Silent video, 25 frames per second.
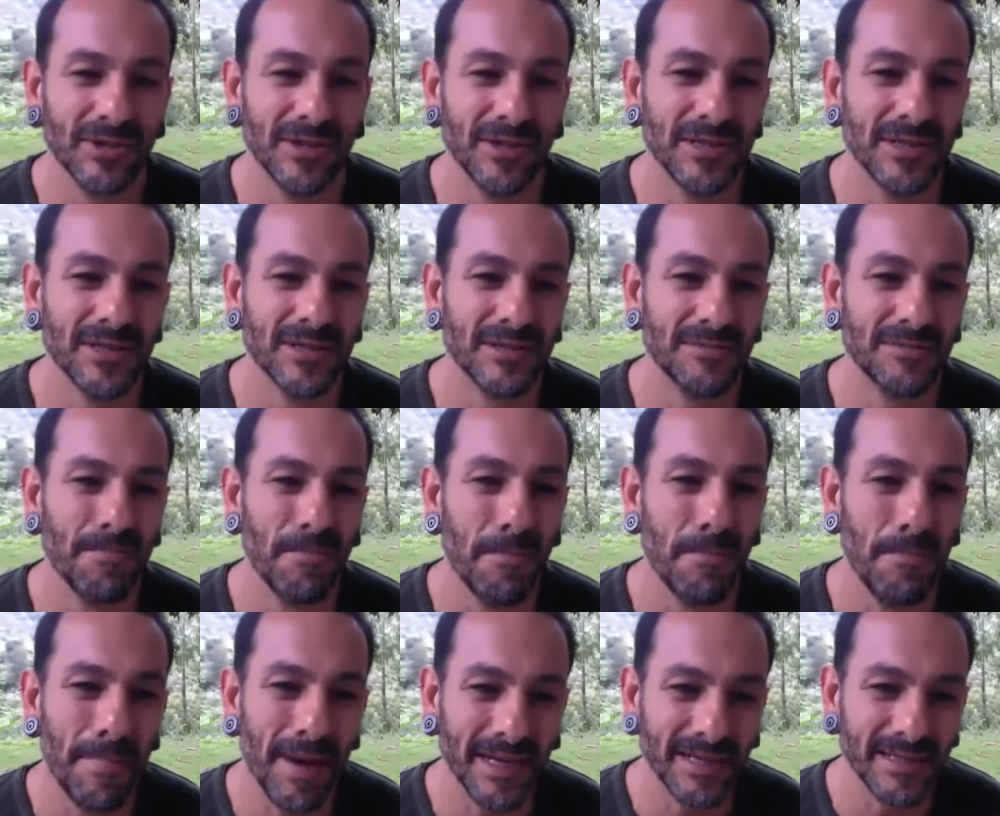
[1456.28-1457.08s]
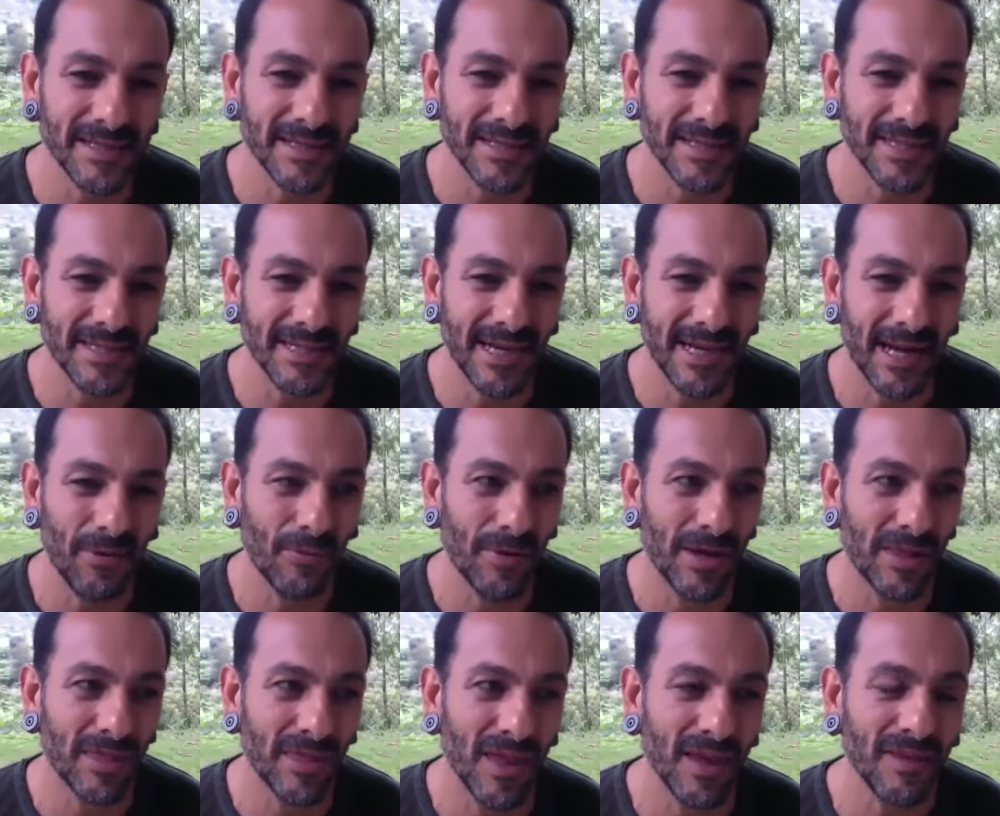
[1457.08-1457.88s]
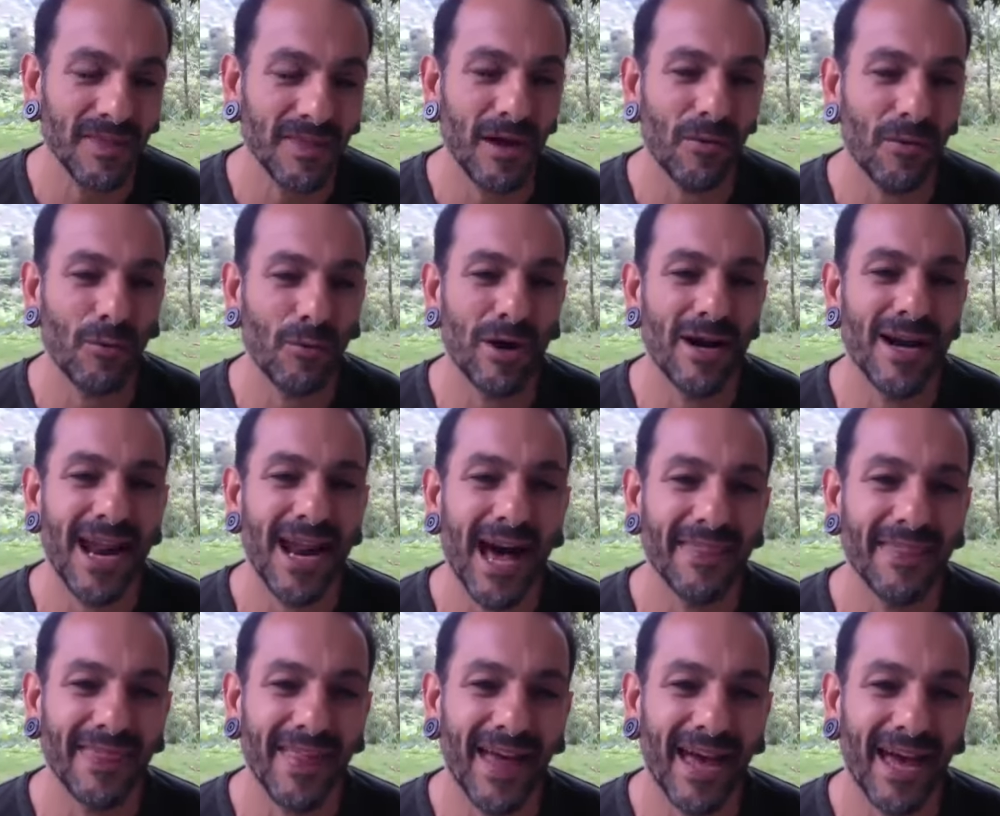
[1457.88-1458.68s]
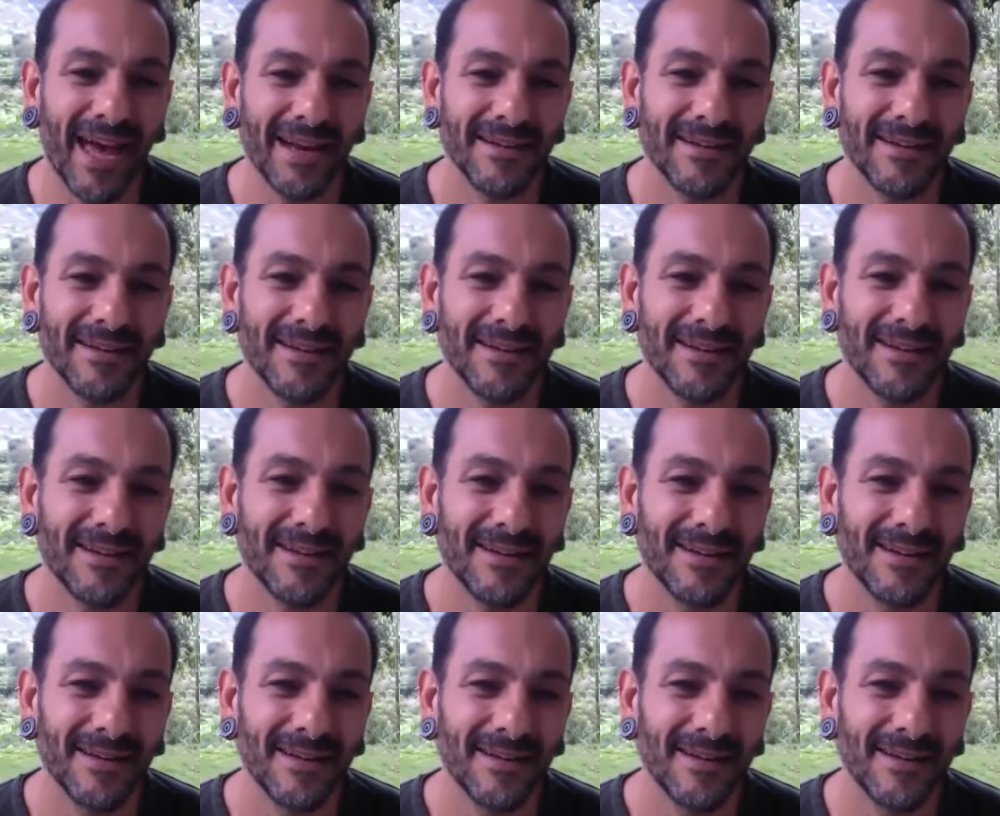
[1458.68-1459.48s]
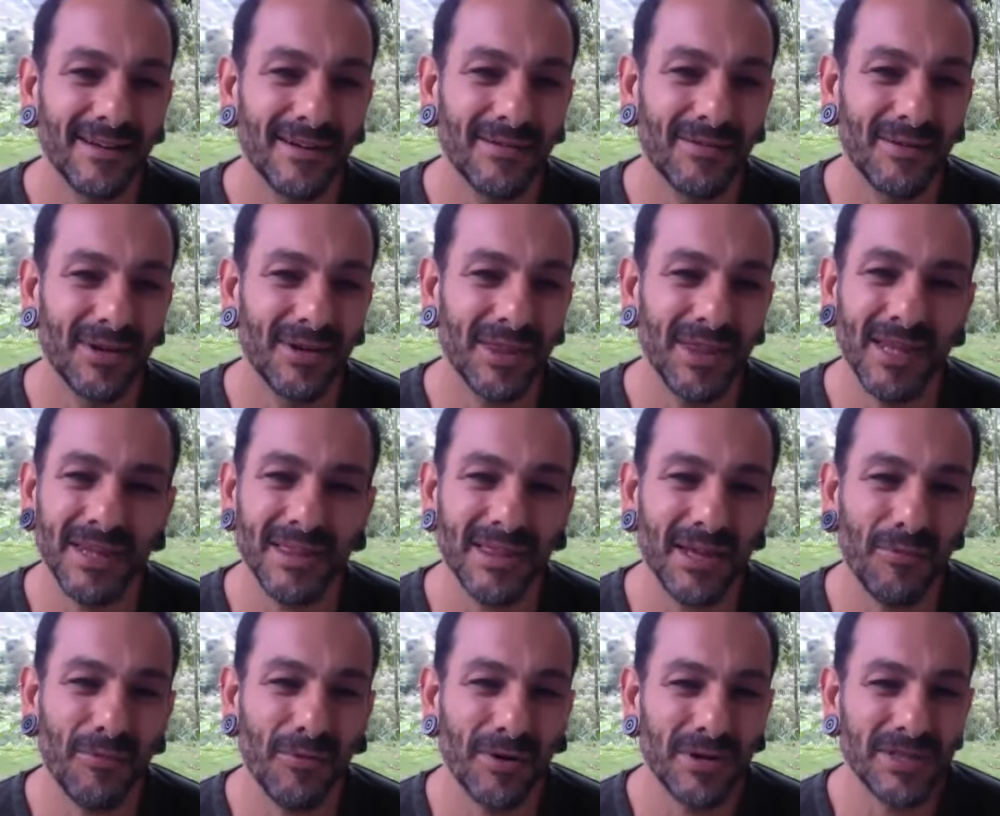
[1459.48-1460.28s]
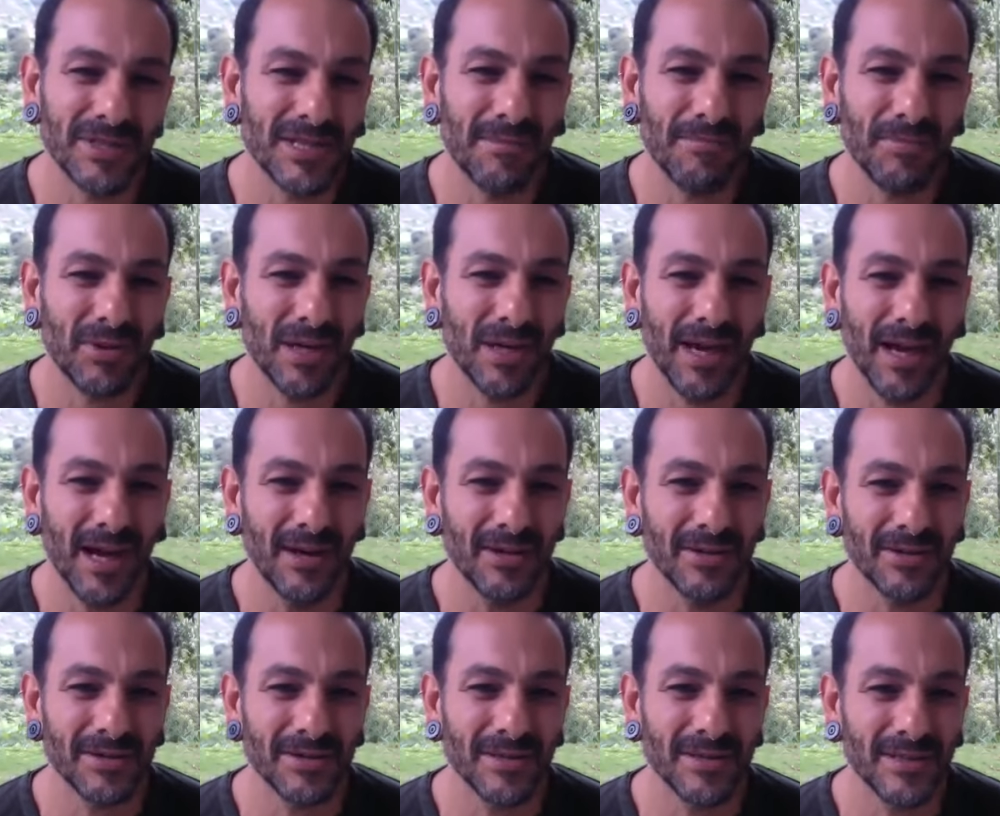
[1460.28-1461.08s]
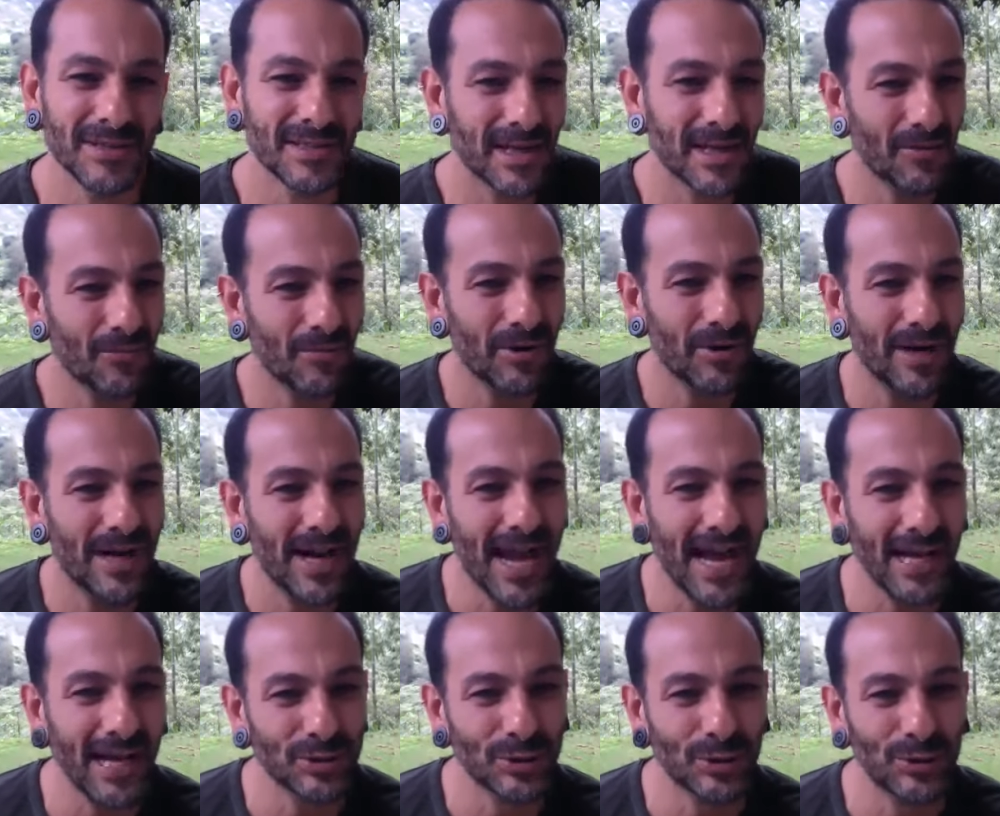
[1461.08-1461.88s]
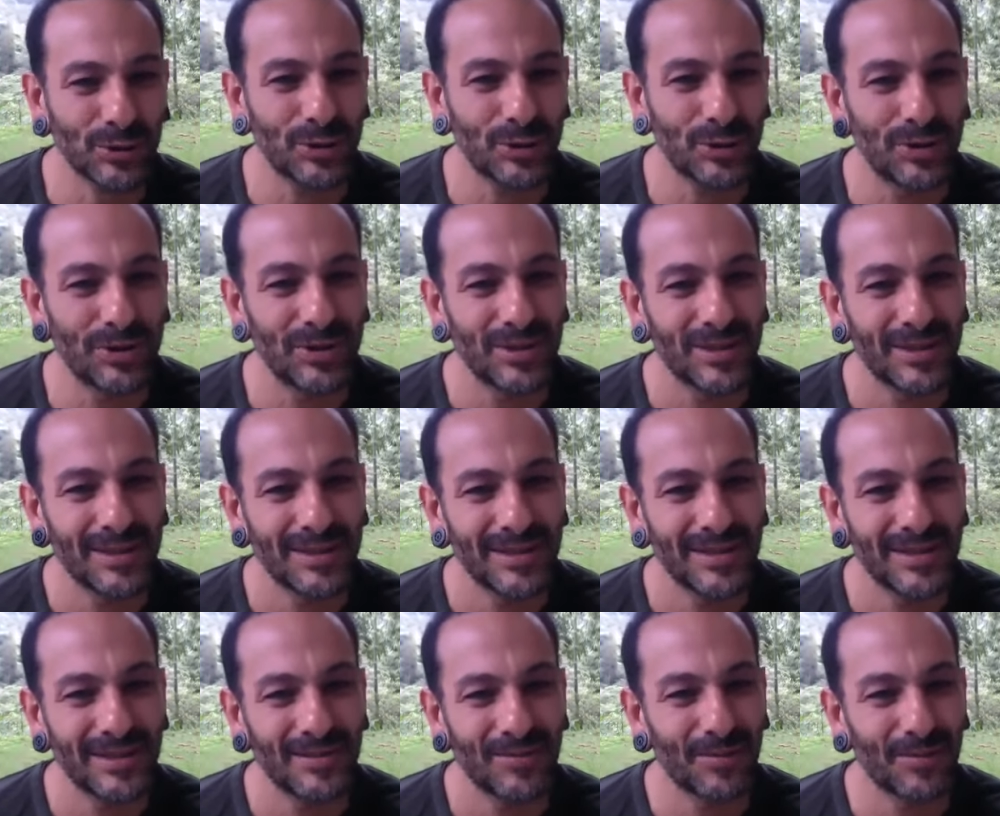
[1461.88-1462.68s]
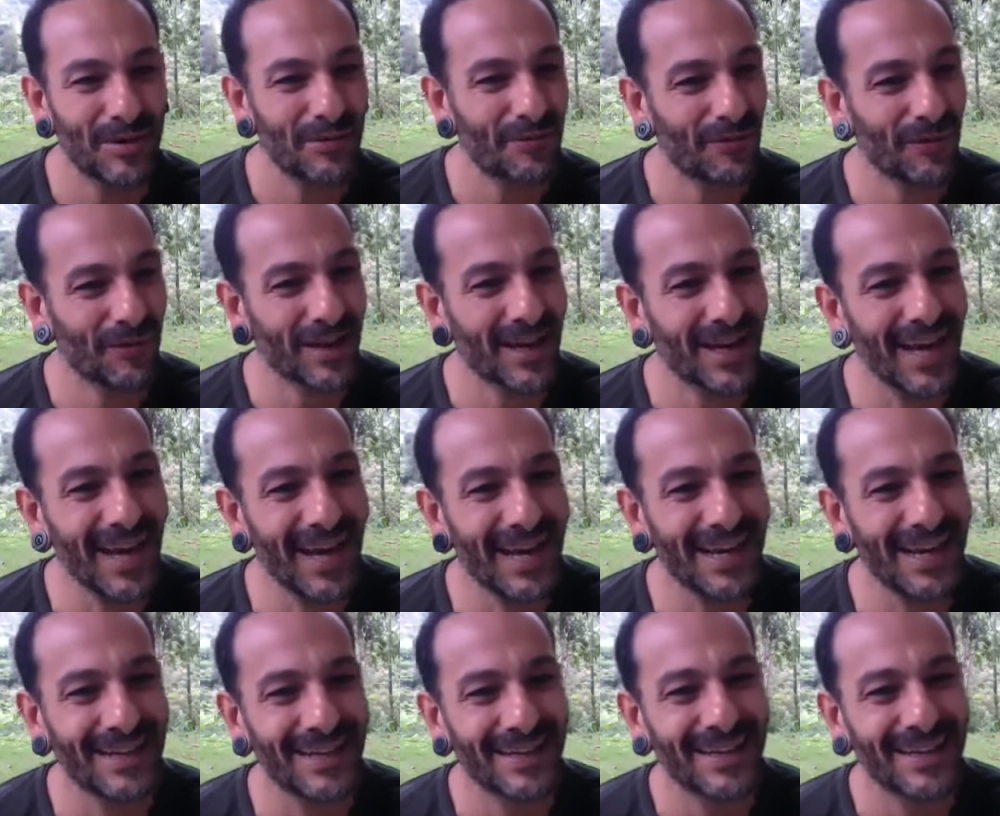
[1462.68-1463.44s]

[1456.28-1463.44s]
It's messy, and we think that we're not that. We think that we're something else. It's like we're natural. We forget.